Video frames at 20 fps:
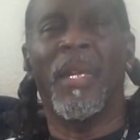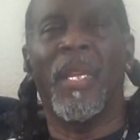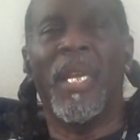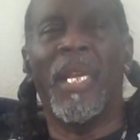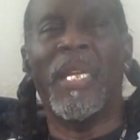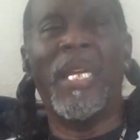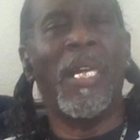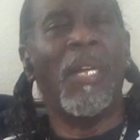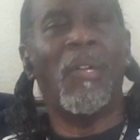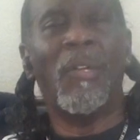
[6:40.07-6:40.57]

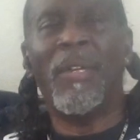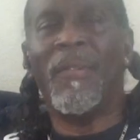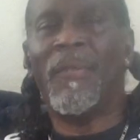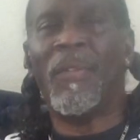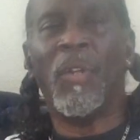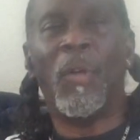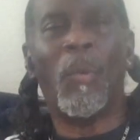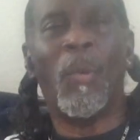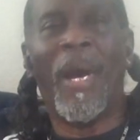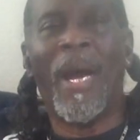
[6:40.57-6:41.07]
And they don't even
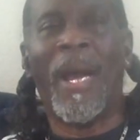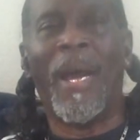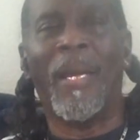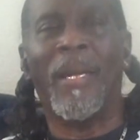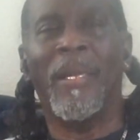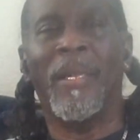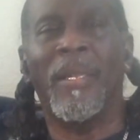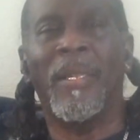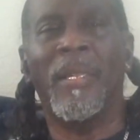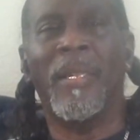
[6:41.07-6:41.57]
know why.
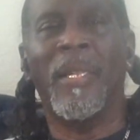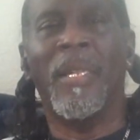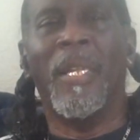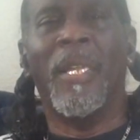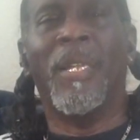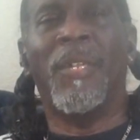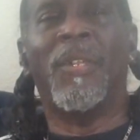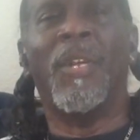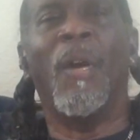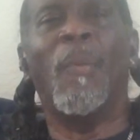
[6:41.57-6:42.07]

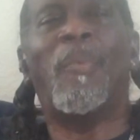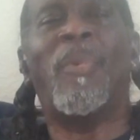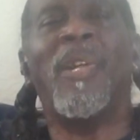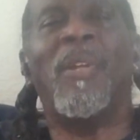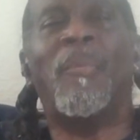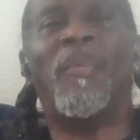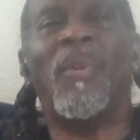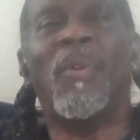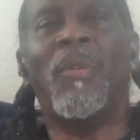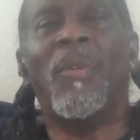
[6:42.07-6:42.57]
Some
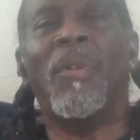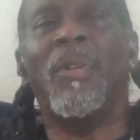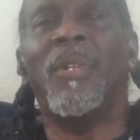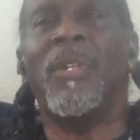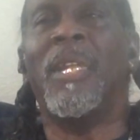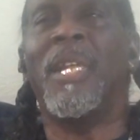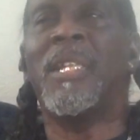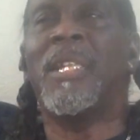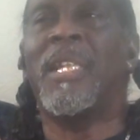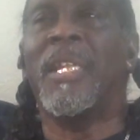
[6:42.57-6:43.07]
people
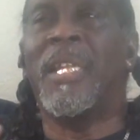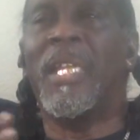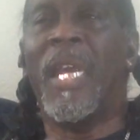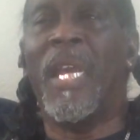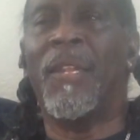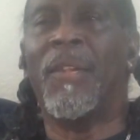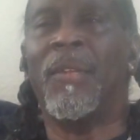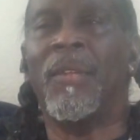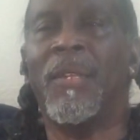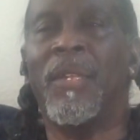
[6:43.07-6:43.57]
that's
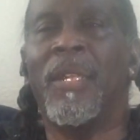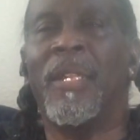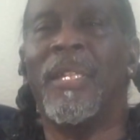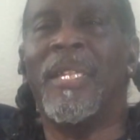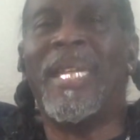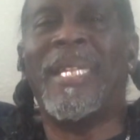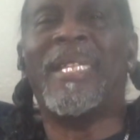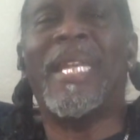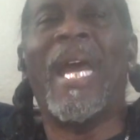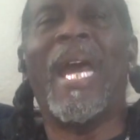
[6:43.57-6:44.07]
together,
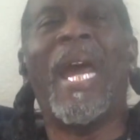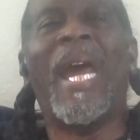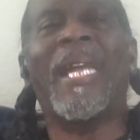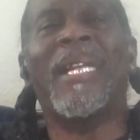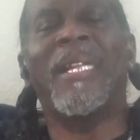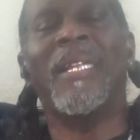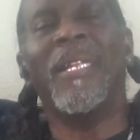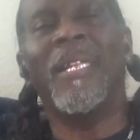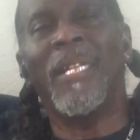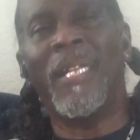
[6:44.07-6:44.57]
they
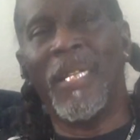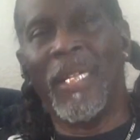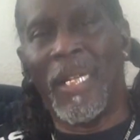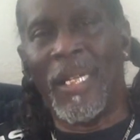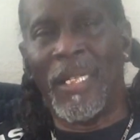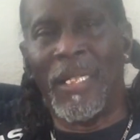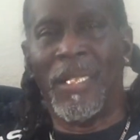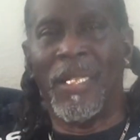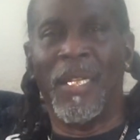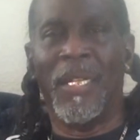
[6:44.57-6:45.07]
tired of looking
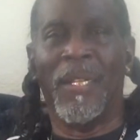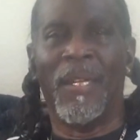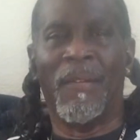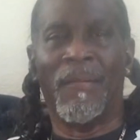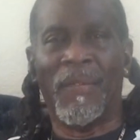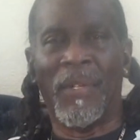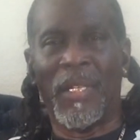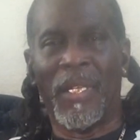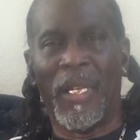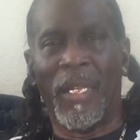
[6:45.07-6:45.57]
at each other
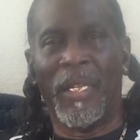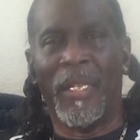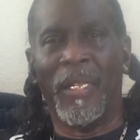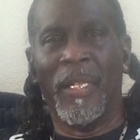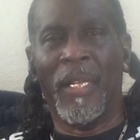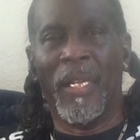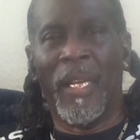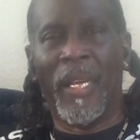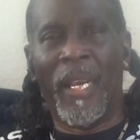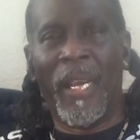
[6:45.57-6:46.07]
every day.
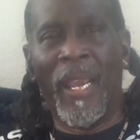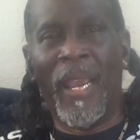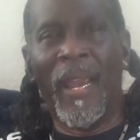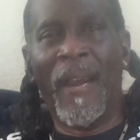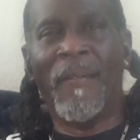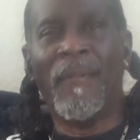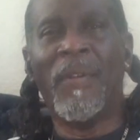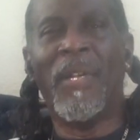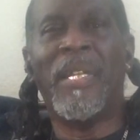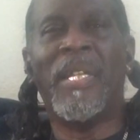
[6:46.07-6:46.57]

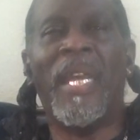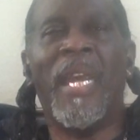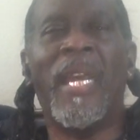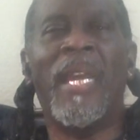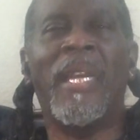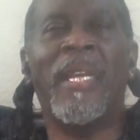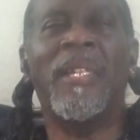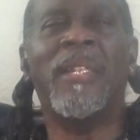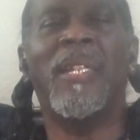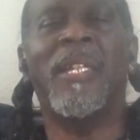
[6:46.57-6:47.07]
Every
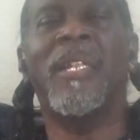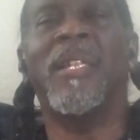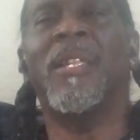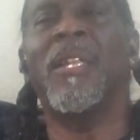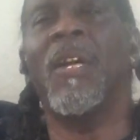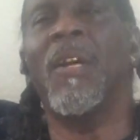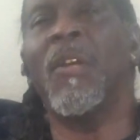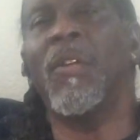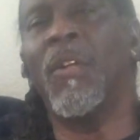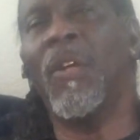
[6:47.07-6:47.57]
day she
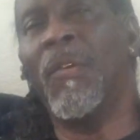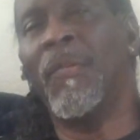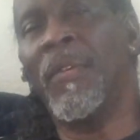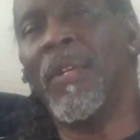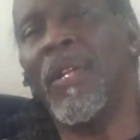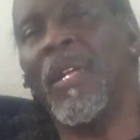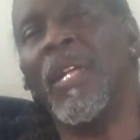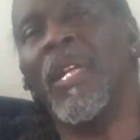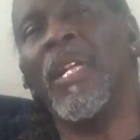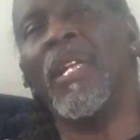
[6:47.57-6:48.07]
turned over
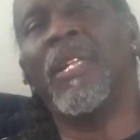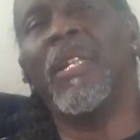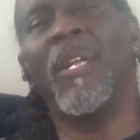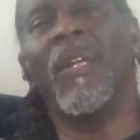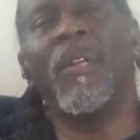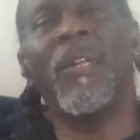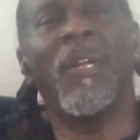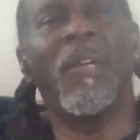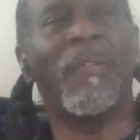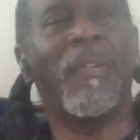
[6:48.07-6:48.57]
or he
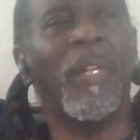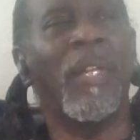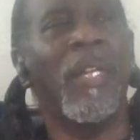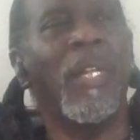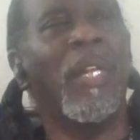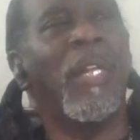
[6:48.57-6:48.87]
turned over,